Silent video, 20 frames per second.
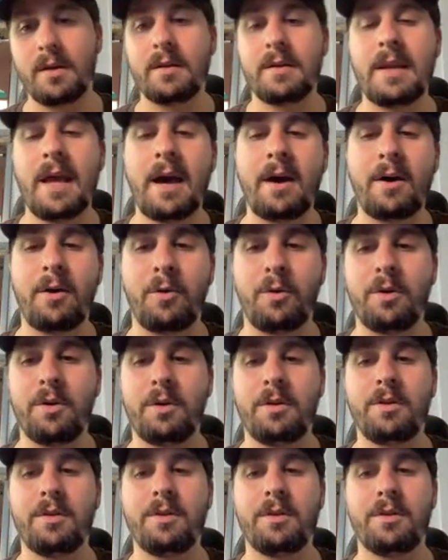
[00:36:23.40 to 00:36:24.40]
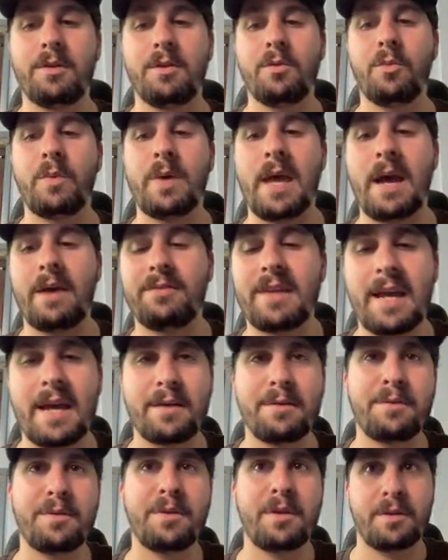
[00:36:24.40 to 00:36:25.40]
Now, we have to
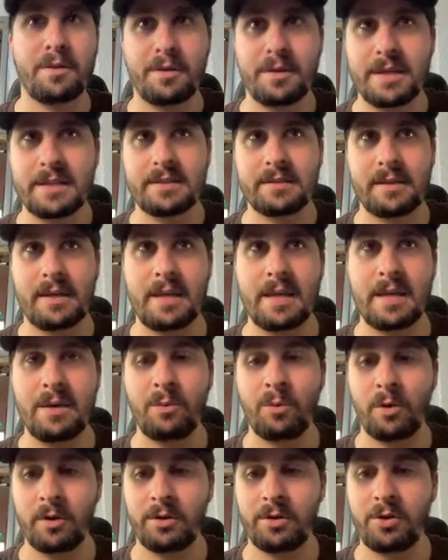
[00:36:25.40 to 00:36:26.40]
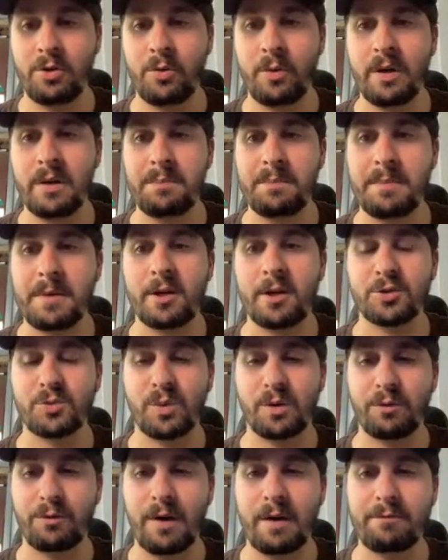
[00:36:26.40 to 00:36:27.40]
add the this keyword to it because
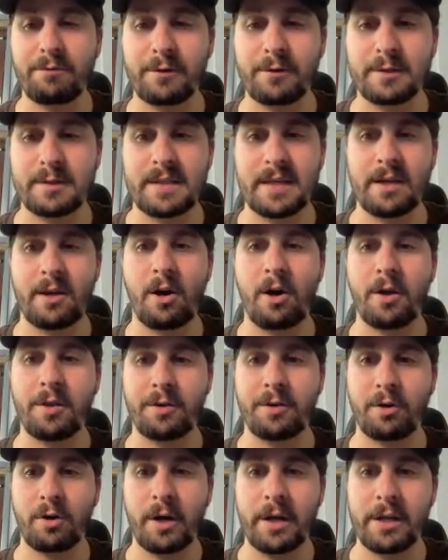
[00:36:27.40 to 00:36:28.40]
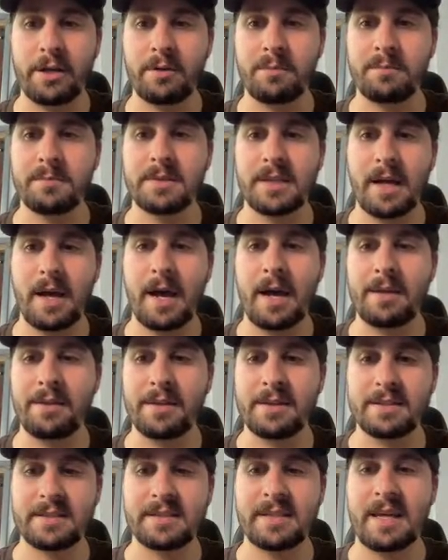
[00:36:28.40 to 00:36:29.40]
we're referencing other items
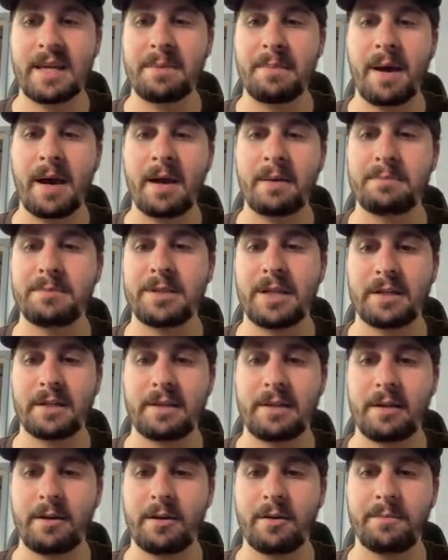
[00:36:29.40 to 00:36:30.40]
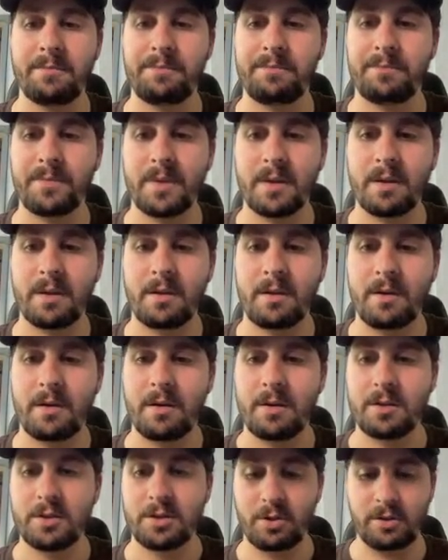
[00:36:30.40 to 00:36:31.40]
on the same object here.
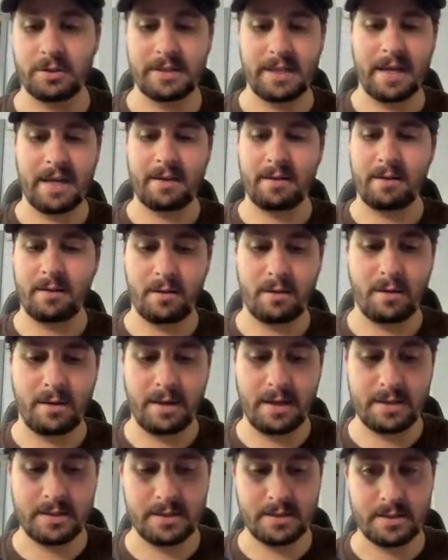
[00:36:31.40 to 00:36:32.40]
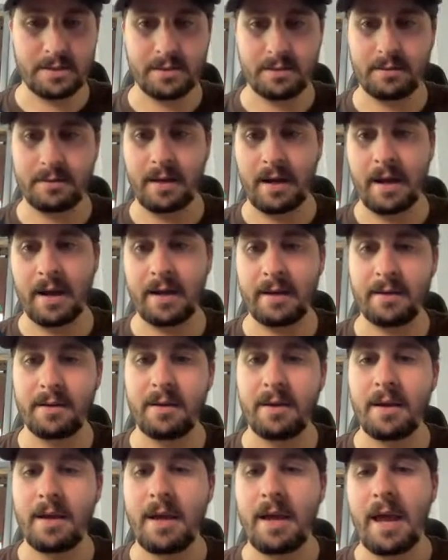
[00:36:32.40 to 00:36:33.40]
So let's add this dot.
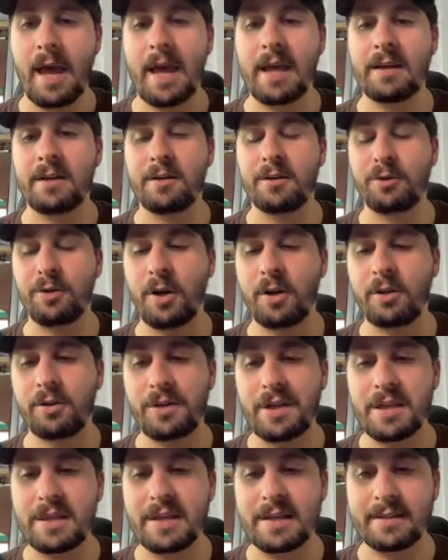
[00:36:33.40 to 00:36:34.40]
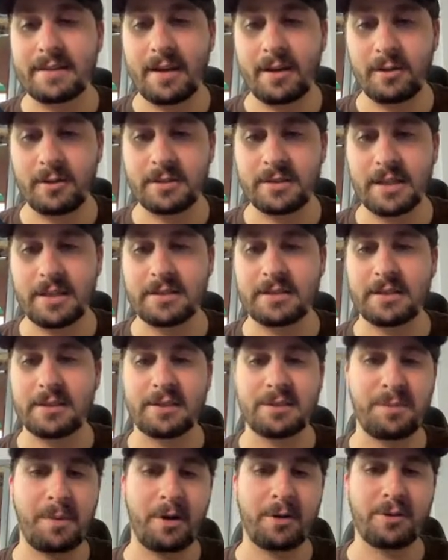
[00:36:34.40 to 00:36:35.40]
And luckily, the IntelliSense
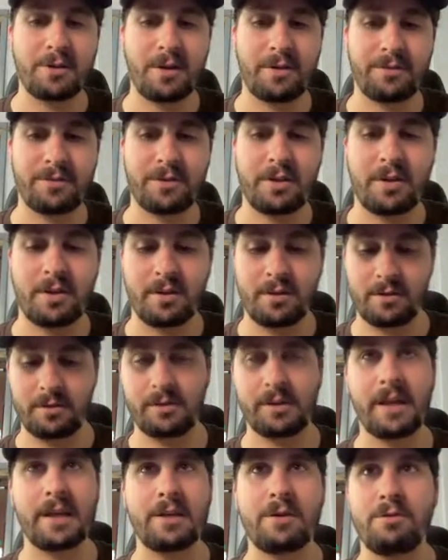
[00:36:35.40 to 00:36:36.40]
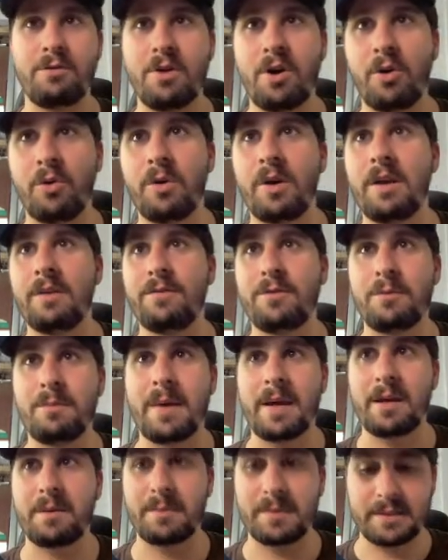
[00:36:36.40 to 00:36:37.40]
is smart enough to let you know if you
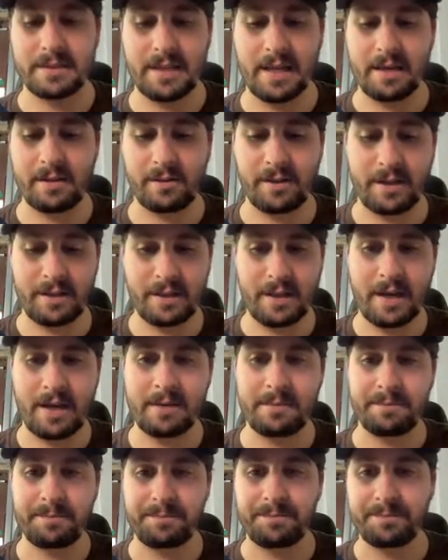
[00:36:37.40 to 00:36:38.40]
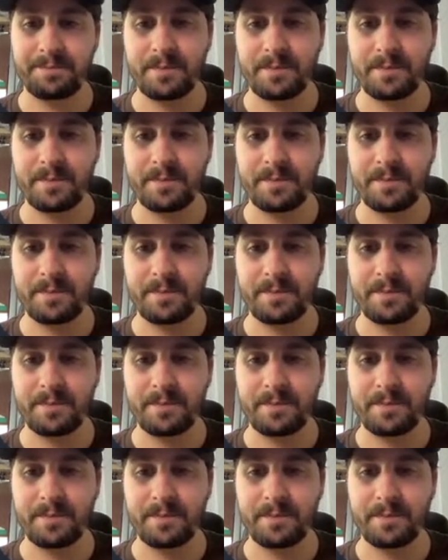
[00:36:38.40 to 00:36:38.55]
make a mistake like that.